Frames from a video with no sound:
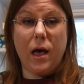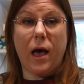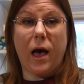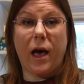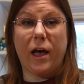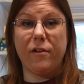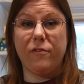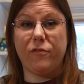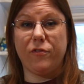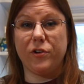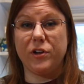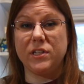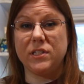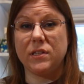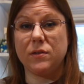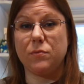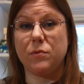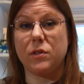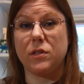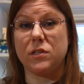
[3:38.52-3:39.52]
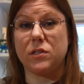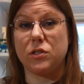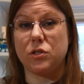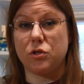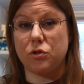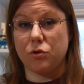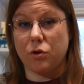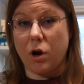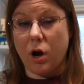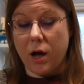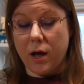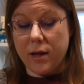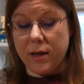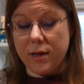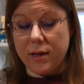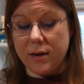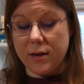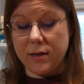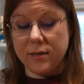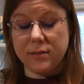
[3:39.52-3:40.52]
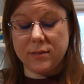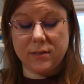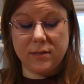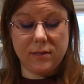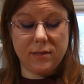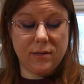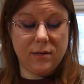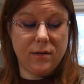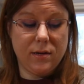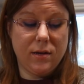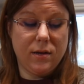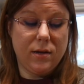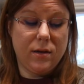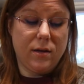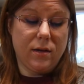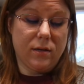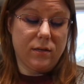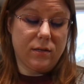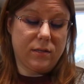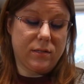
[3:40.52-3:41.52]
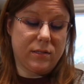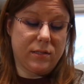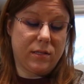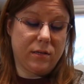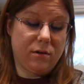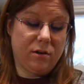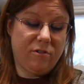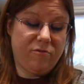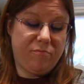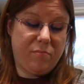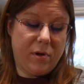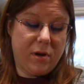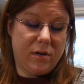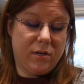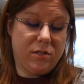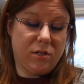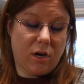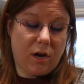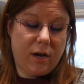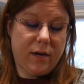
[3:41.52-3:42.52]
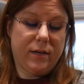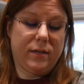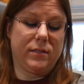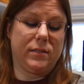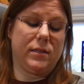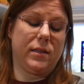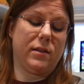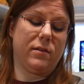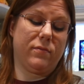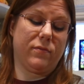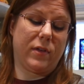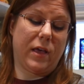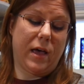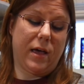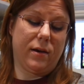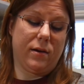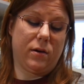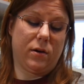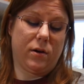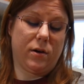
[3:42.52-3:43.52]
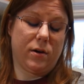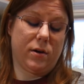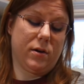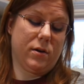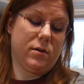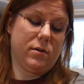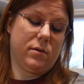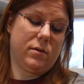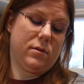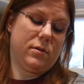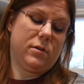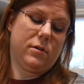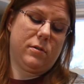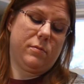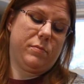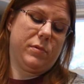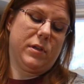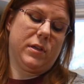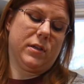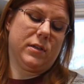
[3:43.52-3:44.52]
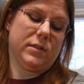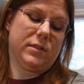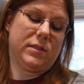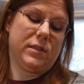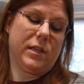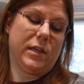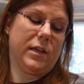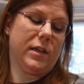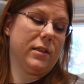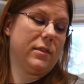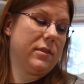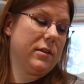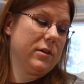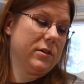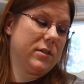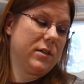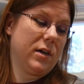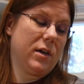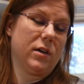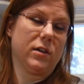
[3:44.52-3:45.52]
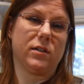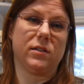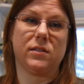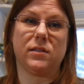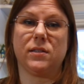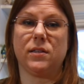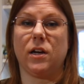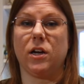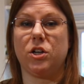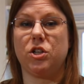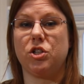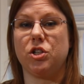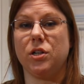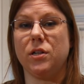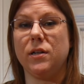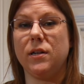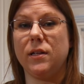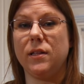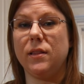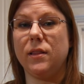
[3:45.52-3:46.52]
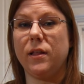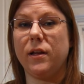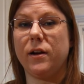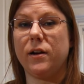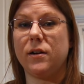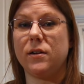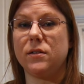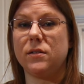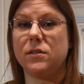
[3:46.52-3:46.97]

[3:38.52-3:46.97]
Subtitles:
I freeze it with a straw in it, because there have been dogs that have gotten hurt because they get their tongue suctioned in there.